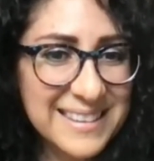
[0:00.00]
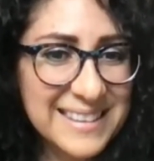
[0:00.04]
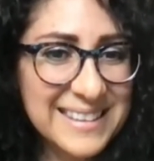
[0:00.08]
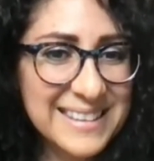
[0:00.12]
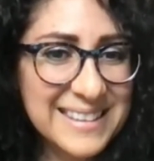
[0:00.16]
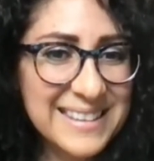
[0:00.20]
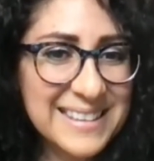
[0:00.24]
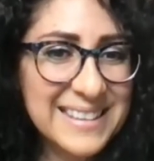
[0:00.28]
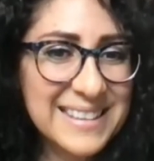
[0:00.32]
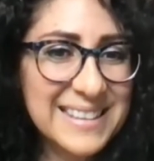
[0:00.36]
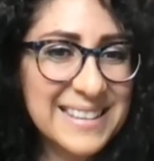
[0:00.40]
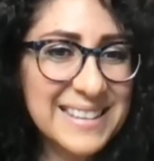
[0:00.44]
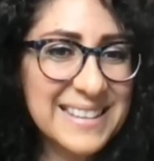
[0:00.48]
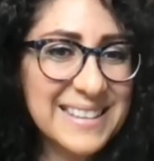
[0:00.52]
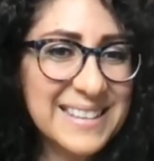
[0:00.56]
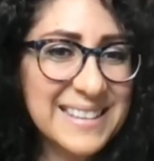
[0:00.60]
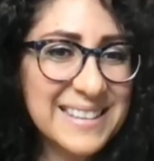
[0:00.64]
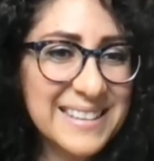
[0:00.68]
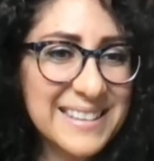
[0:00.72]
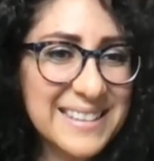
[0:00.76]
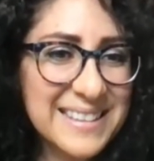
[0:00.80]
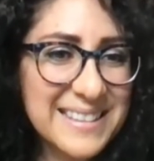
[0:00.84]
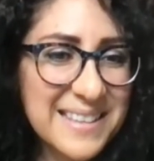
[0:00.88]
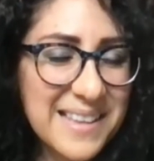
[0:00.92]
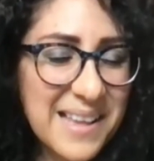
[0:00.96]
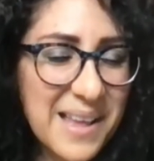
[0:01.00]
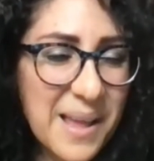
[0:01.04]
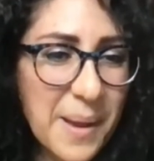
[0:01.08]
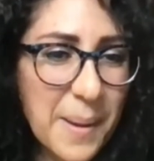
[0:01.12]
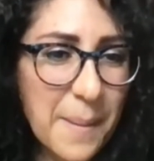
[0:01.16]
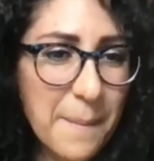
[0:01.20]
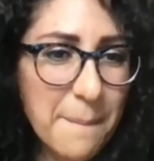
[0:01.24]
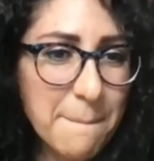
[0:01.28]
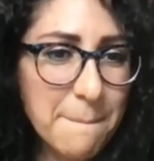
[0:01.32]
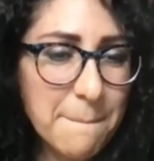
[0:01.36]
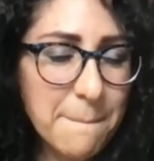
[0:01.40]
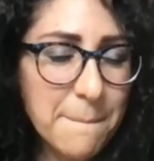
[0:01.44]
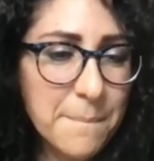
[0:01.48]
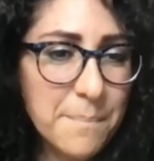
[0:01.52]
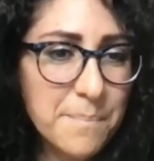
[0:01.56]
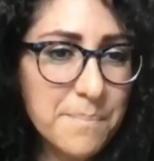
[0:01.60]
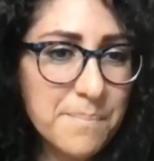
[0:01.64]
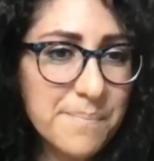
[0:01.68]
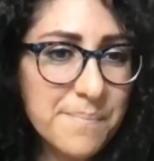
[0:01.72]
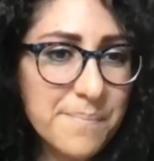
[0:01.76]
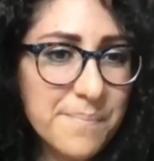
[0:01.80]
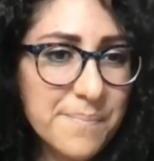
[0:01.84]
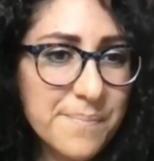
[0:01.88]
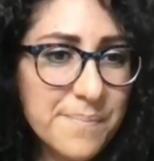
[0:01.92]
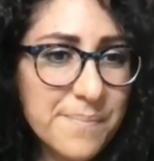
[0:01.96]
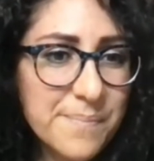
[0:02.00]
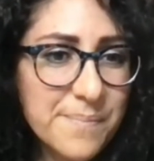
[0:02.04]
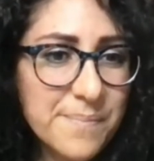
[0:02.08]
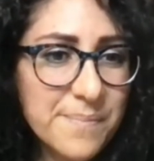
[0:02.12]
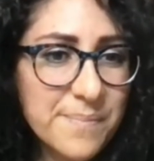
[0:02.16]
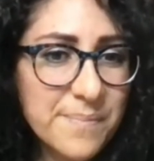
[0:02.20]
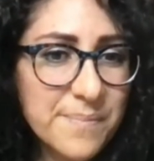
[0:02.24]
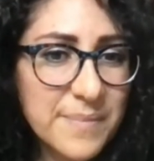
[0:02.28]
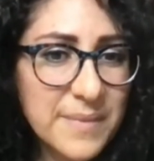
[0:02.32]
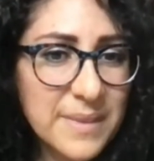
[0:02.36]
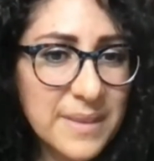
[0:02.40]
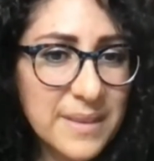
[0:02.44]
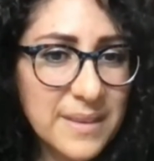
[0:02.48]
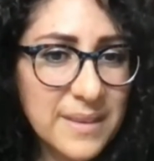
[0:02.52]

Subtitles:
(silent)